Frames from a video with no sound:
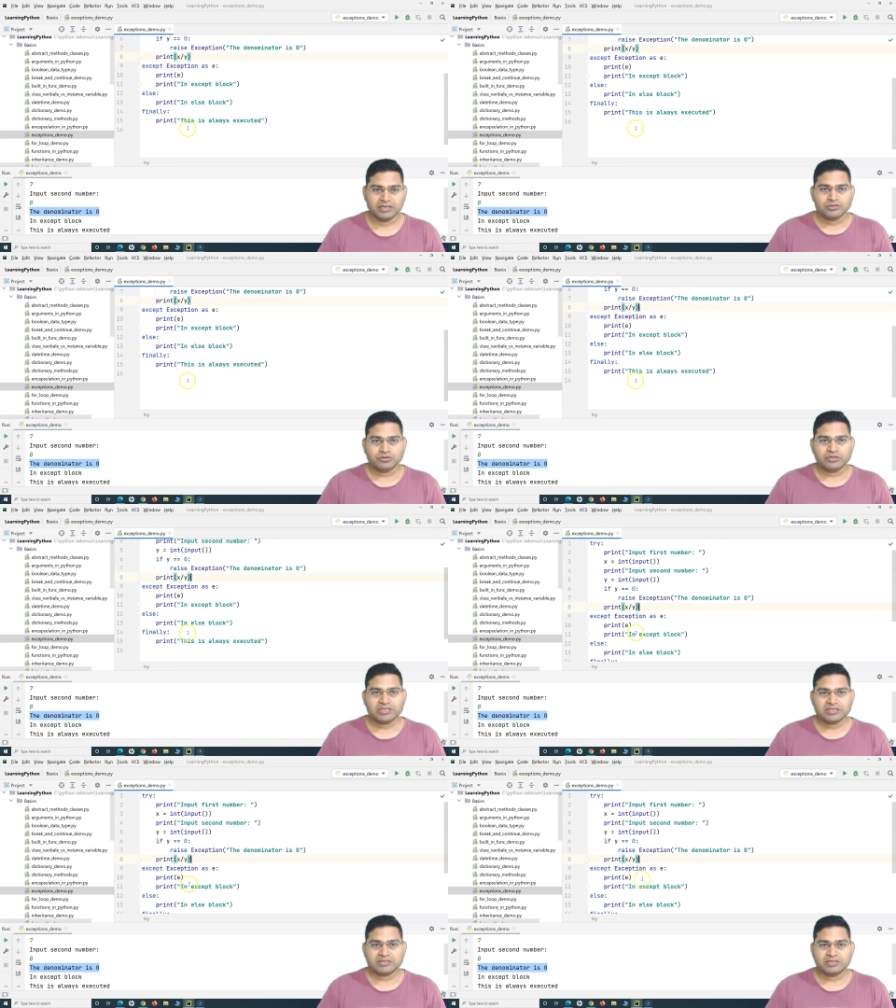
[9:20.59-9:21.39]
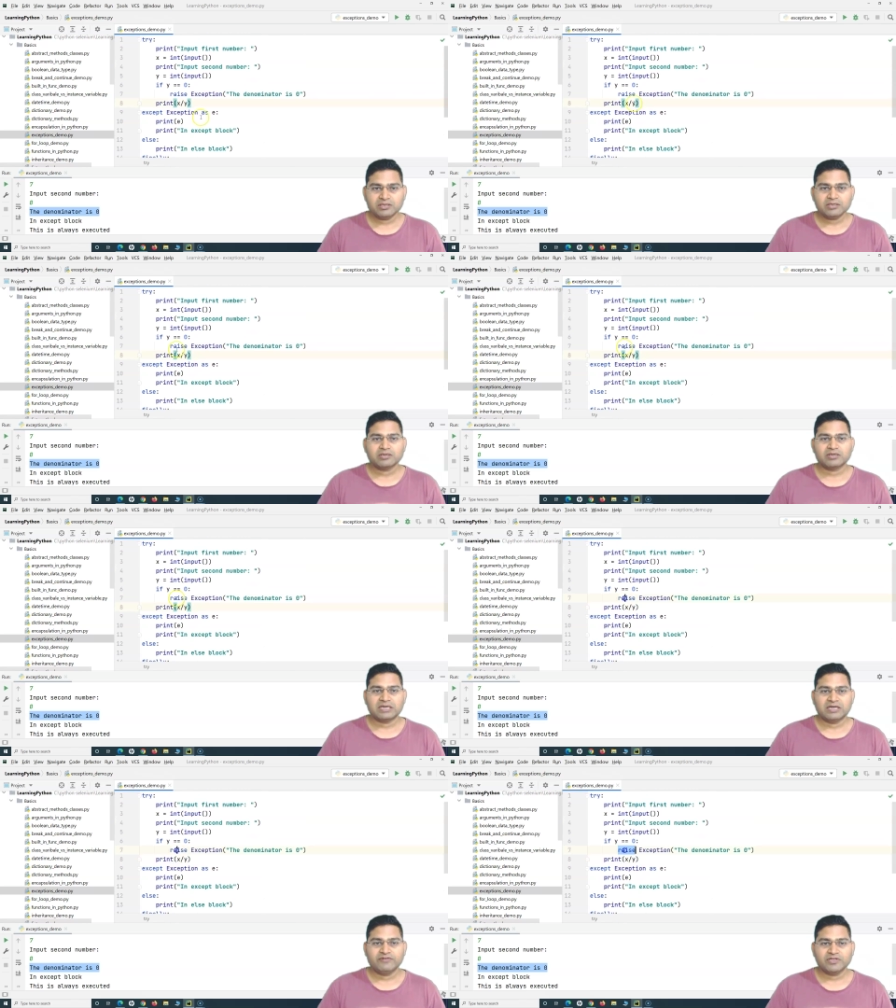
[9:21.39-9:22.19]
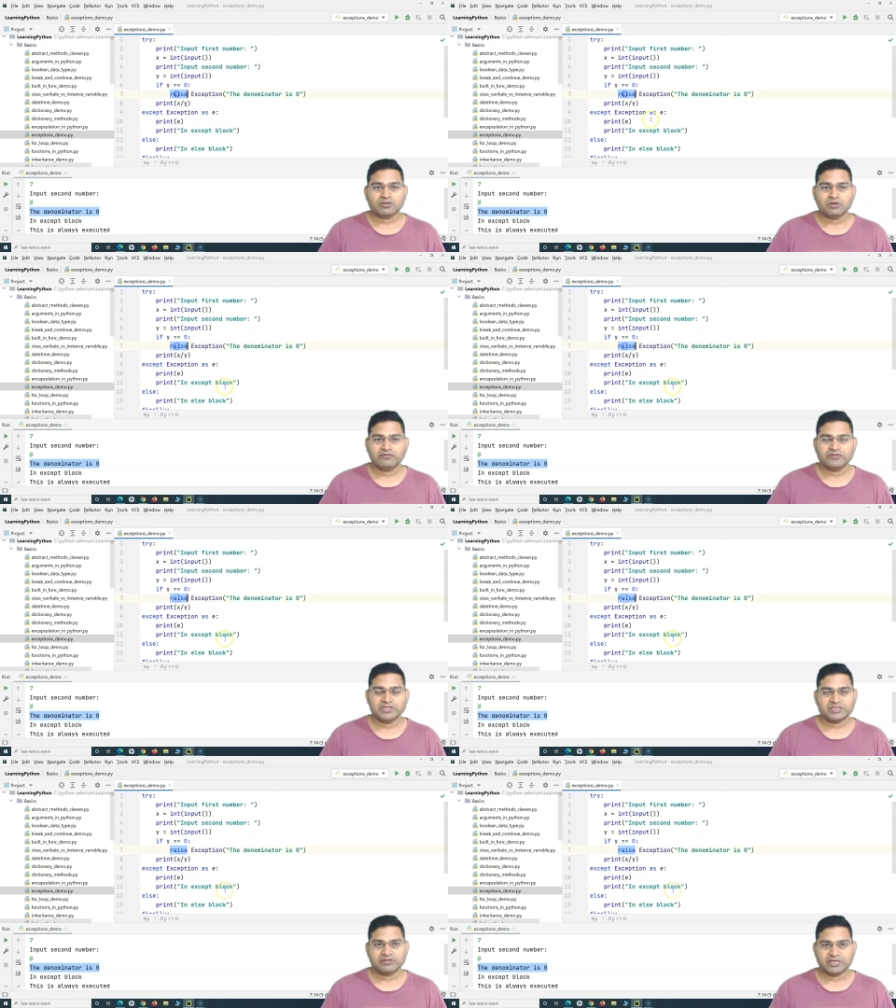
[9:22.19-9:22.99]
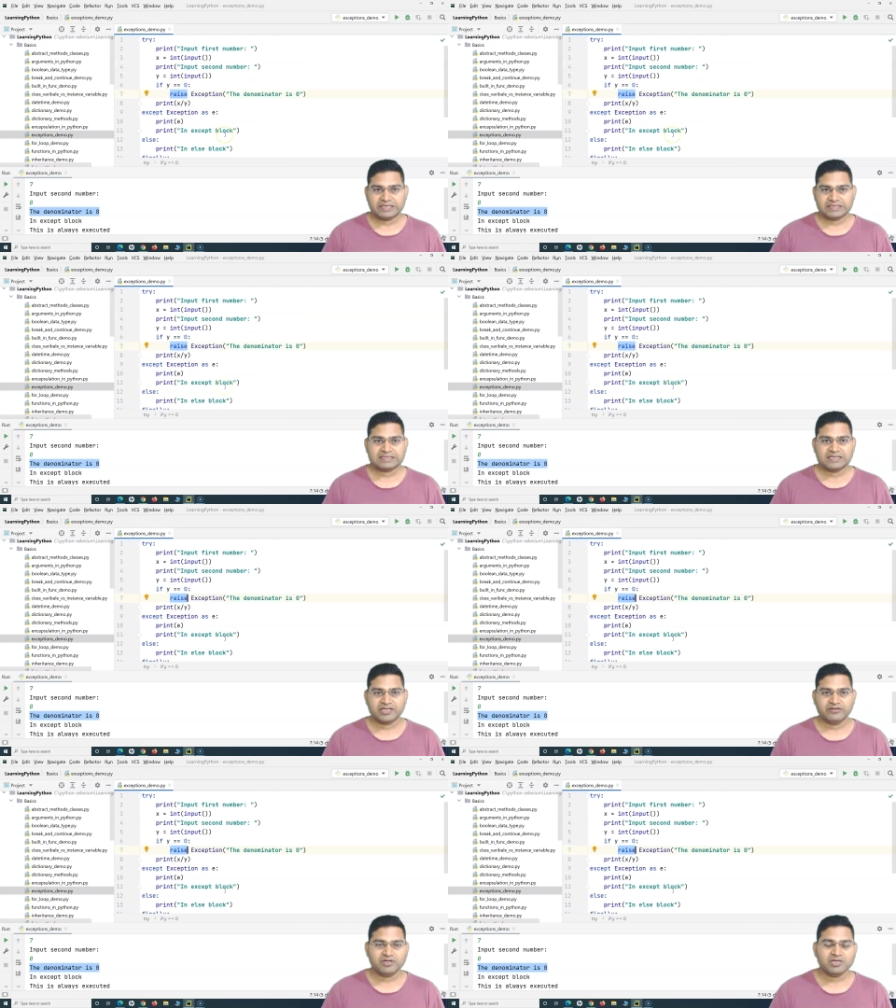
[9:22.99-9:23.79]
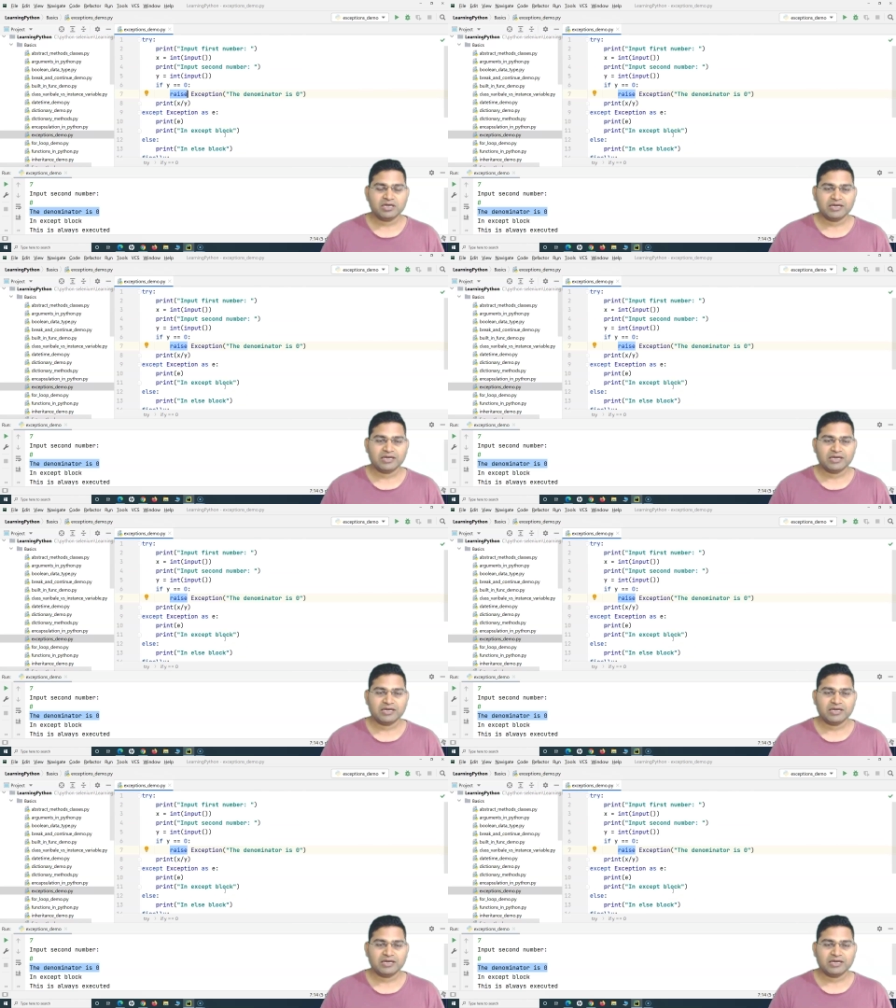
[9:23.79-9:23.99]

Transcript: so this is the relevance of this raise keyword